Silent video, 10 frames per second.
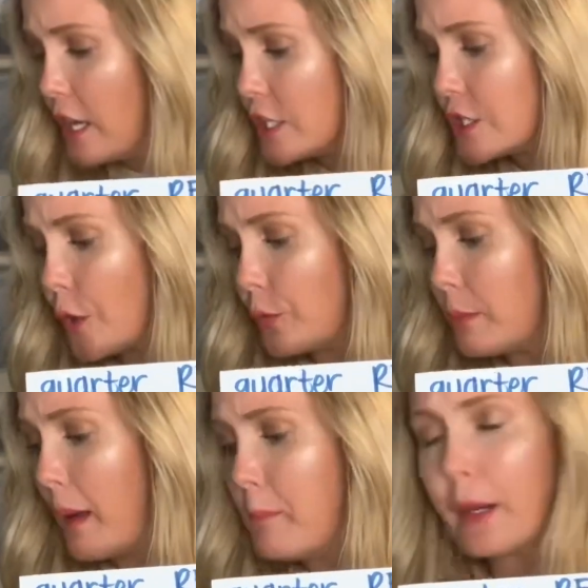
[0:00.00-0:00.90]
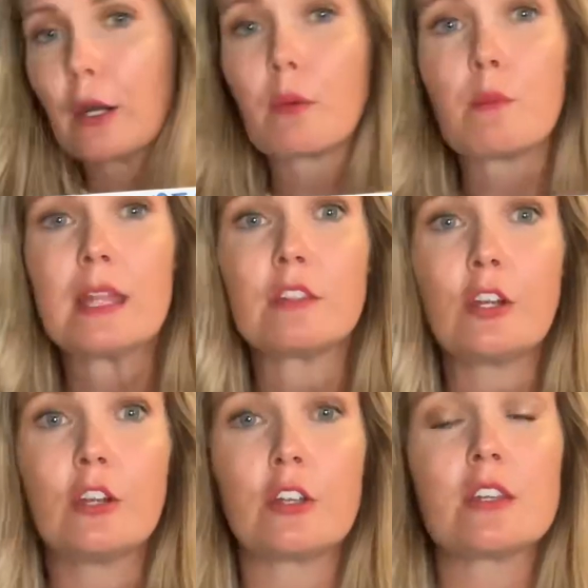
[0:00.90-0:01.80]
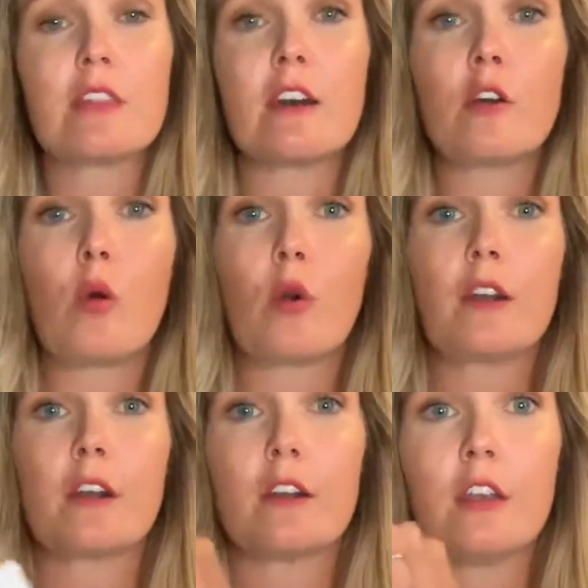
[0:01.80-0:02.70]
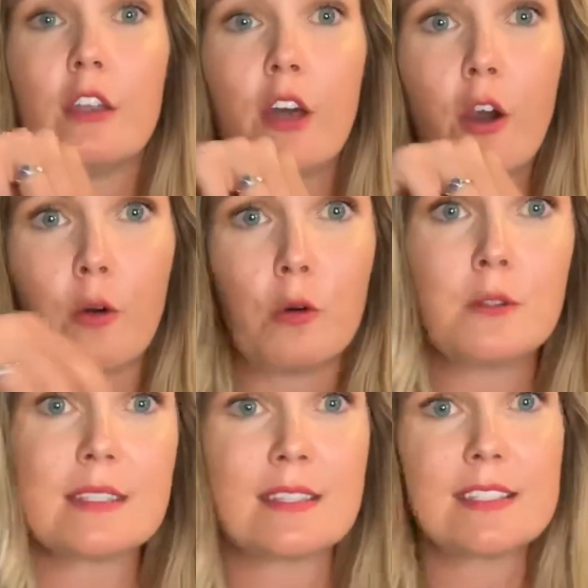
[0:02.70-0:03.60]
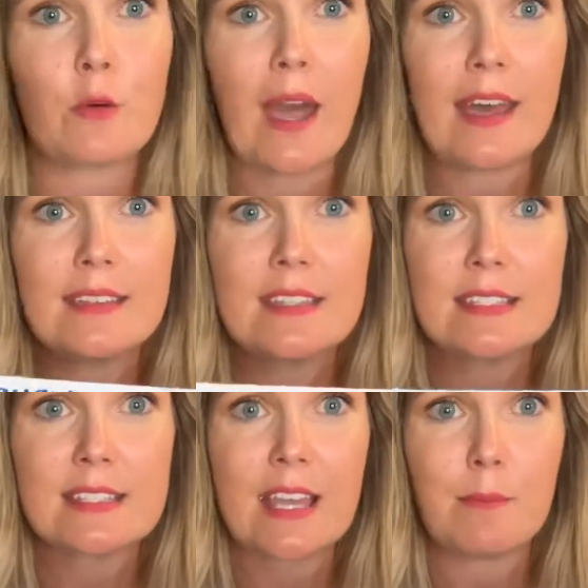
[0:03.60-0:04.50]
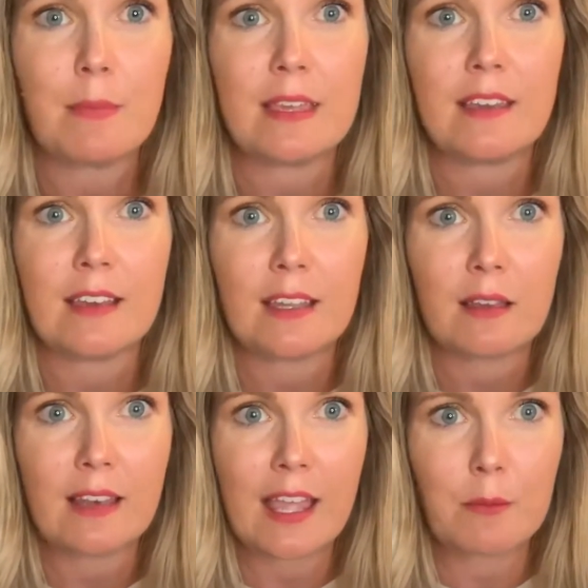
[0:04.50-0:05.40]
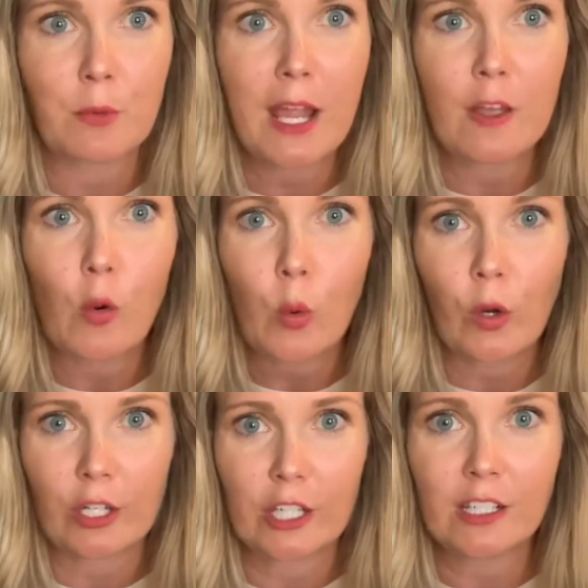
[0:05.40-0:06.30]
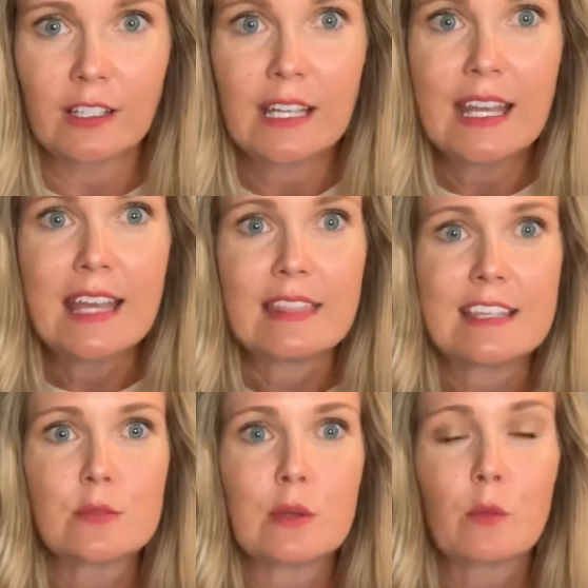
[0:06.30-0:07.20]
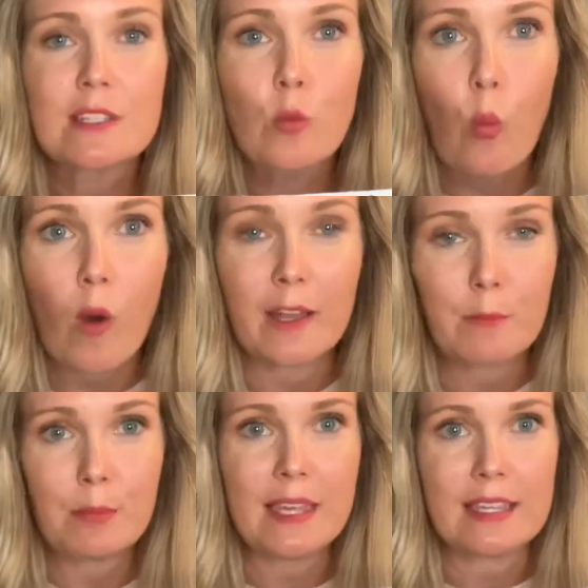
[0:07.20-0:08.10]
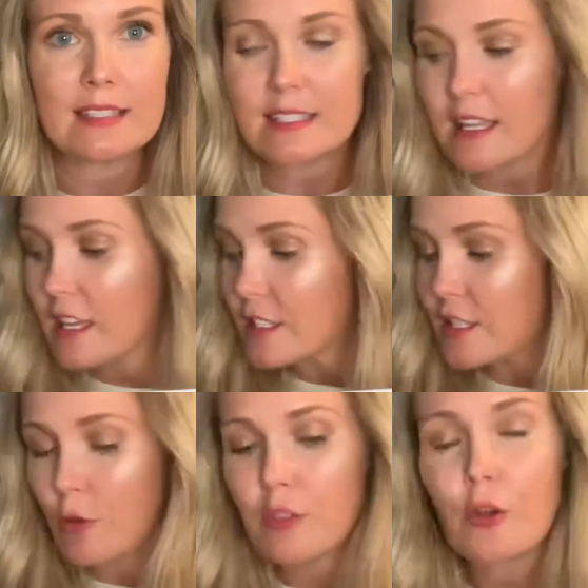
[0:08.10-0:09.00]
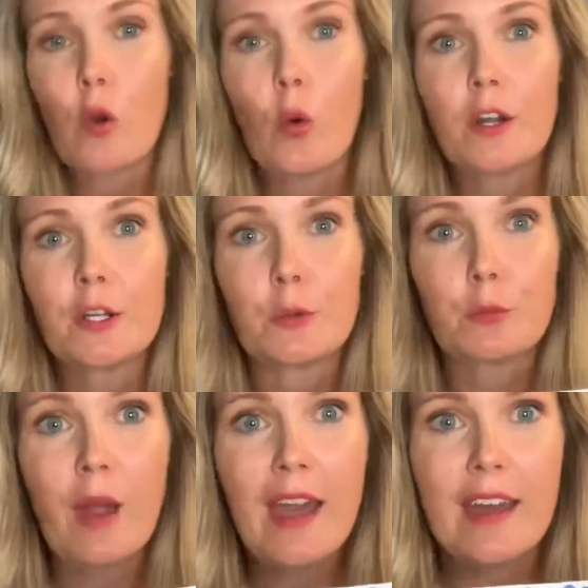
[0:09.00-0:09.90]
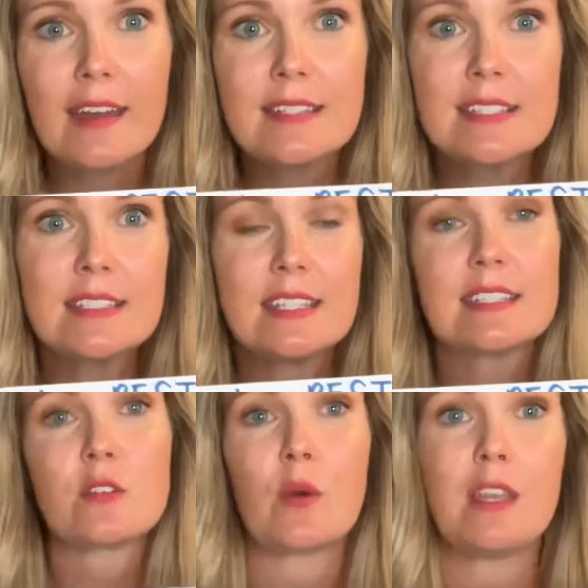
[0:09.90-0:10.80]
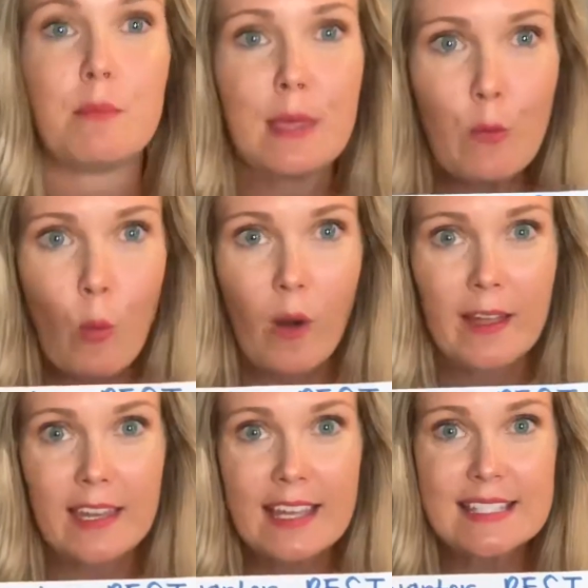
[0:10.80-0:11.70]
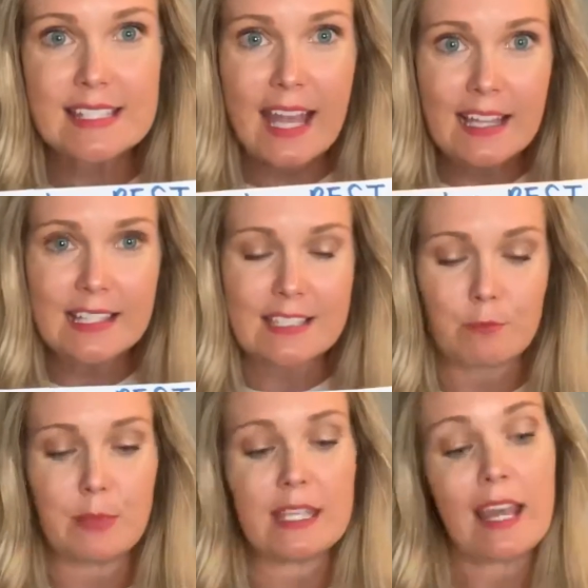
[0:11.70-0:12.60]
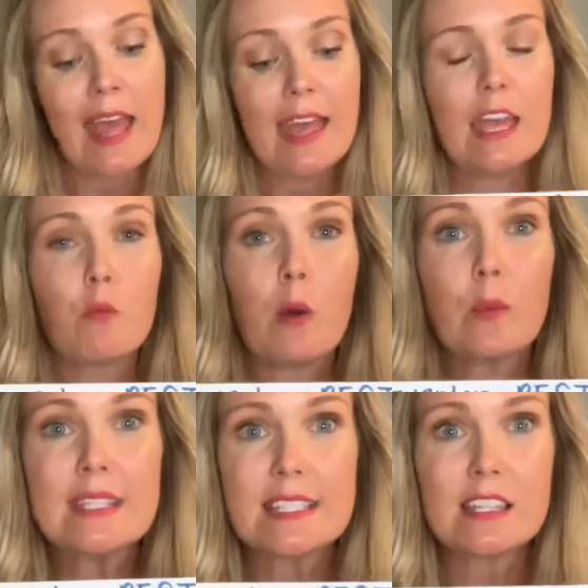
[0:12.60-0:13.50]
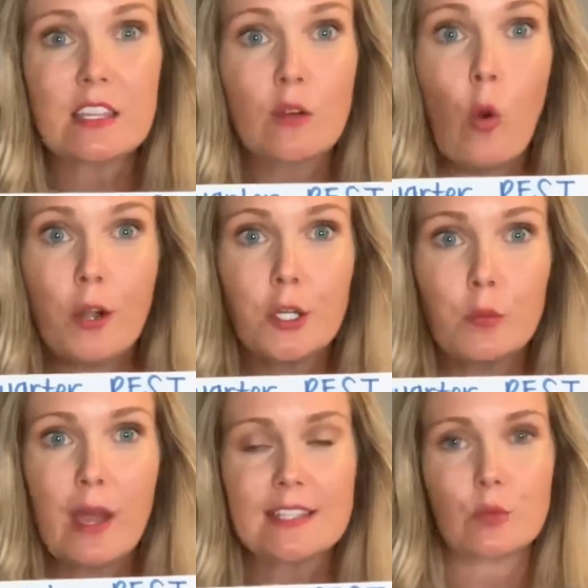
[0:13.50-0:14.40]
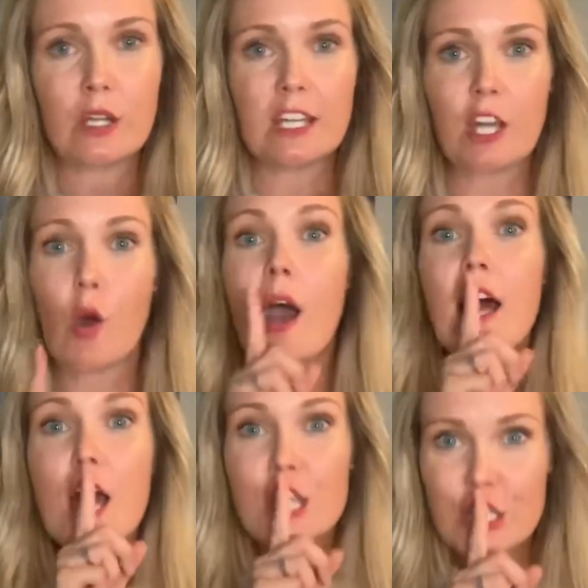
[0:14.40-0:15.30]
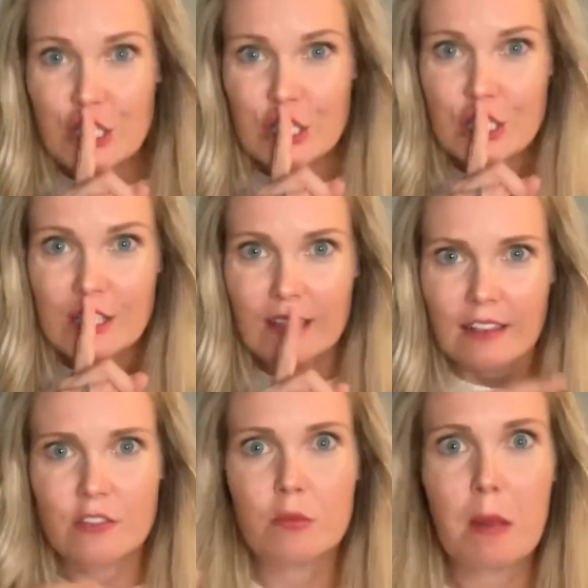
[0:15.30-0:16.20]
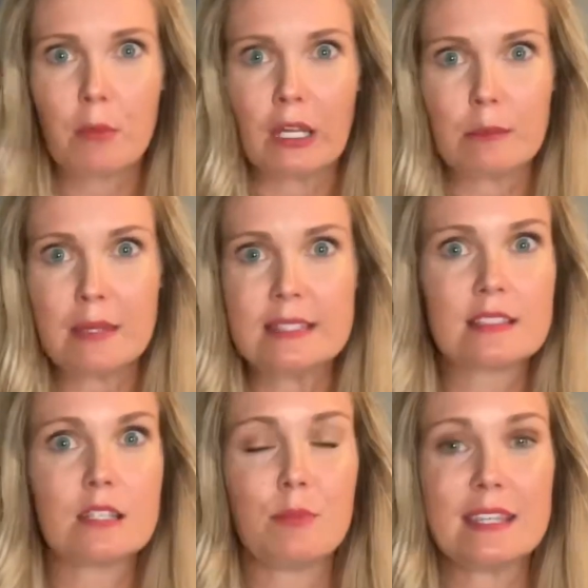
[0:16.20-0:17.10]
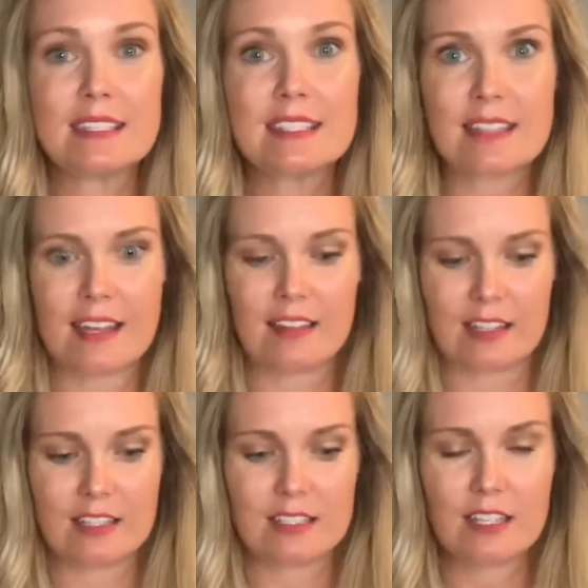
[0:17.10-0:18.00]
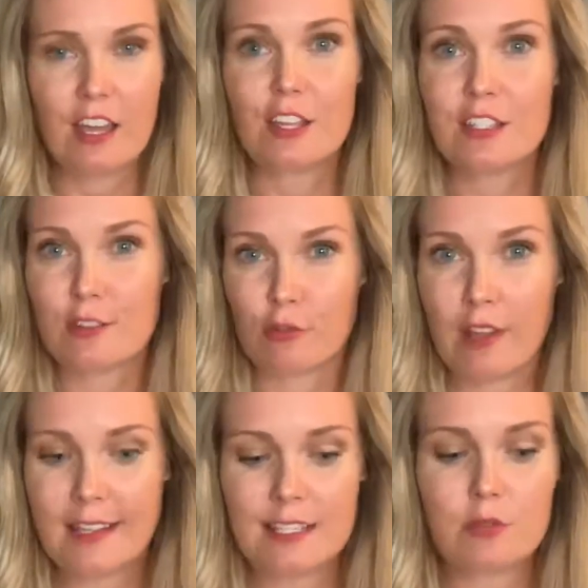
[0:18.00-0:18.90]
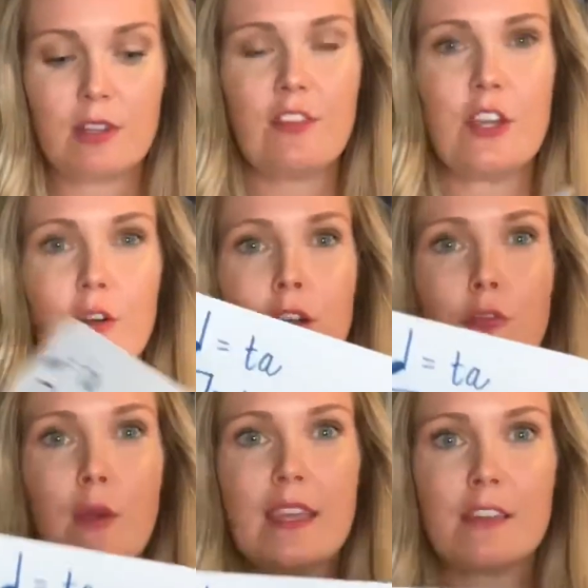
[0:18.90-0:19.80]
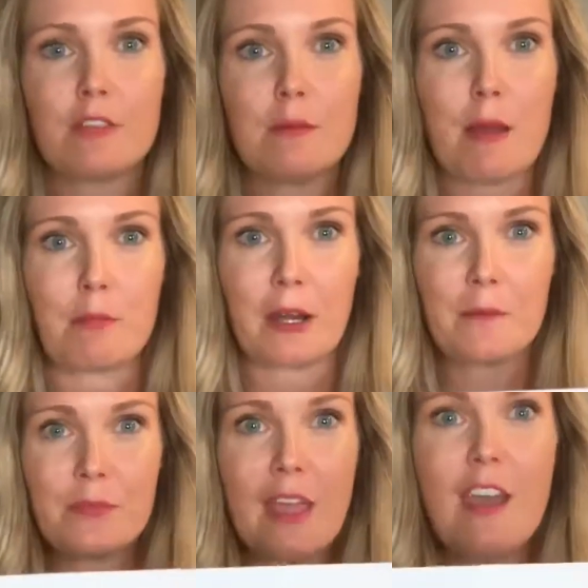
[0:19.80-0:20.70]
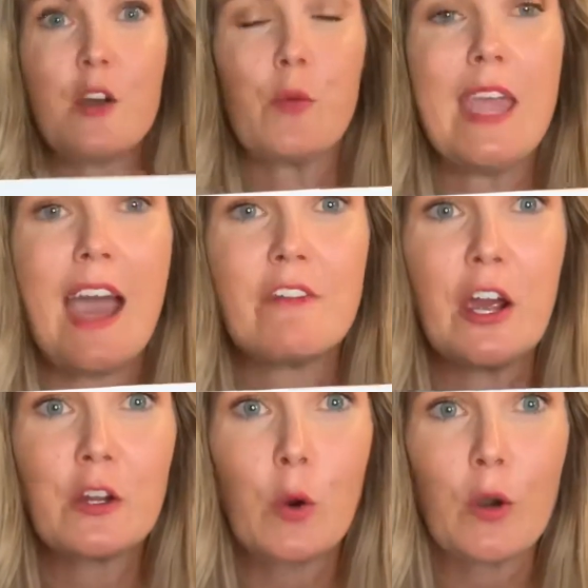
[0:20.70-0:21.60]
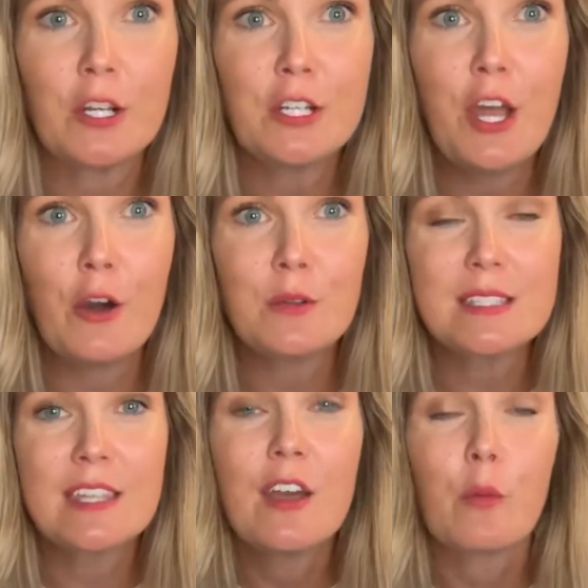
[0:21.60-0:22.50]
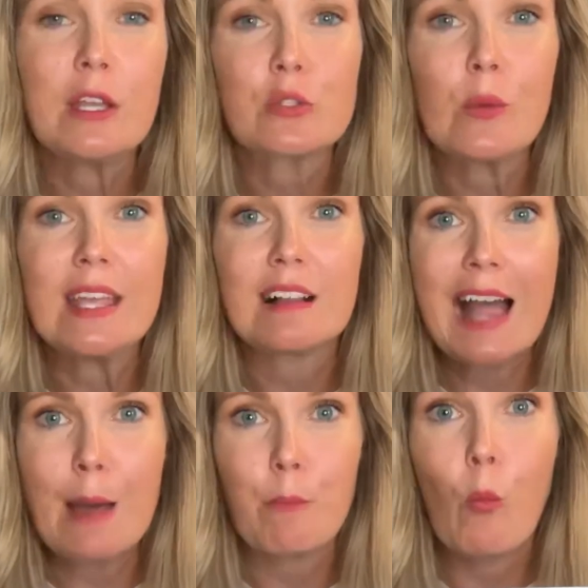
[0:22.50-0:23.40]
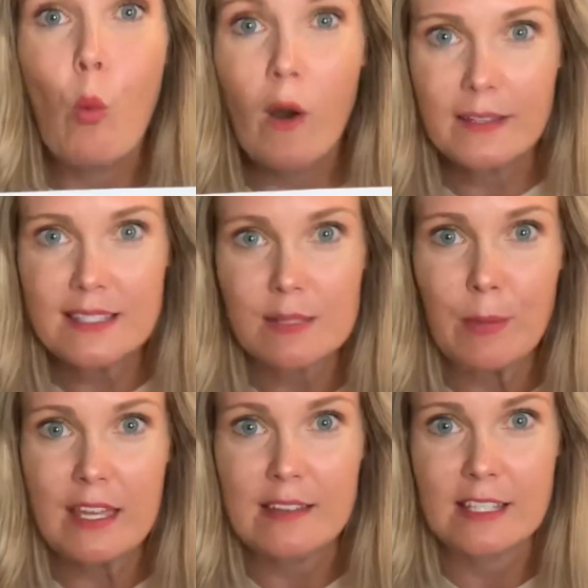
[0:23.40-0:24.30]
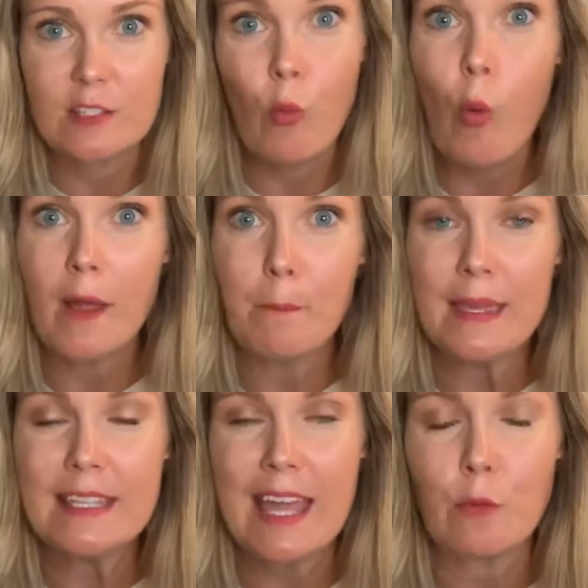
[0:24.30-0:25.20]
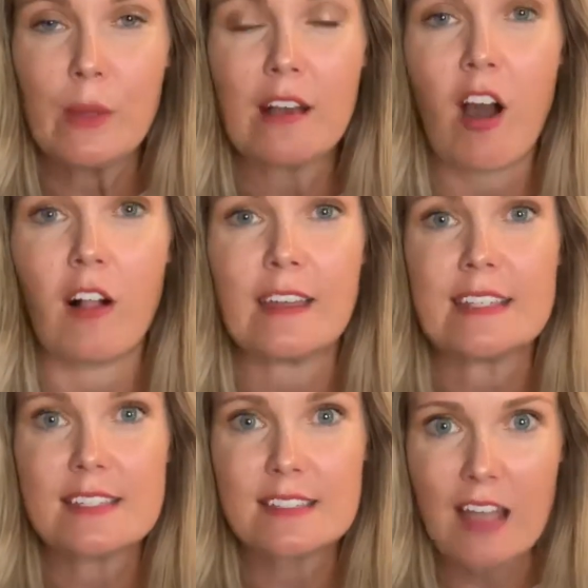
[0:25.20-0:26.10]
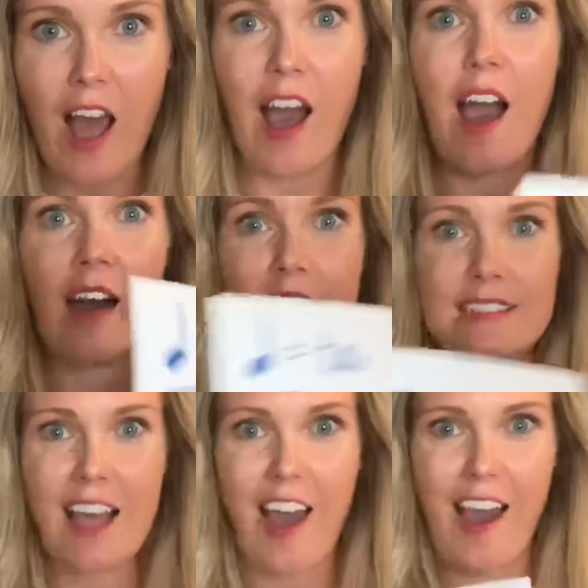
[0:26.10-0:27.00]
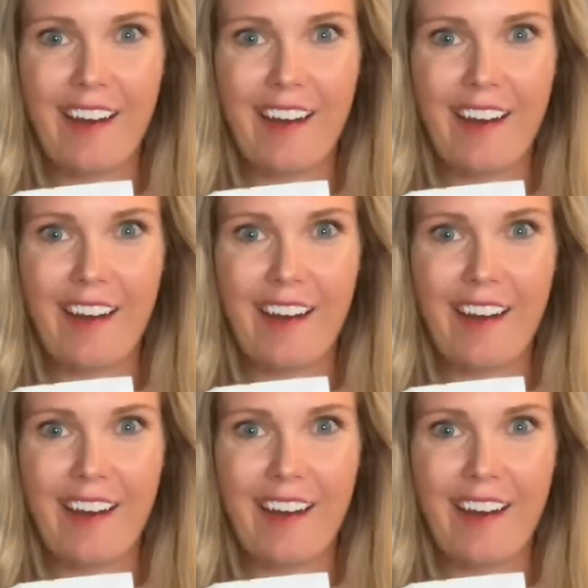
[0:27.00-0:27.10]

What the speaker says: So remember when we learned the quarter note, so it has the same beginning name, right? Quarter. This one was one beat. So the quarter rest is going to be one silent beat. And when we see the quarter rest, we're going to go shh, because remember, it means to be silent. So let's review if we can remember. We have our quarter note, which we clap once because it's one beat and we call it ta, ta.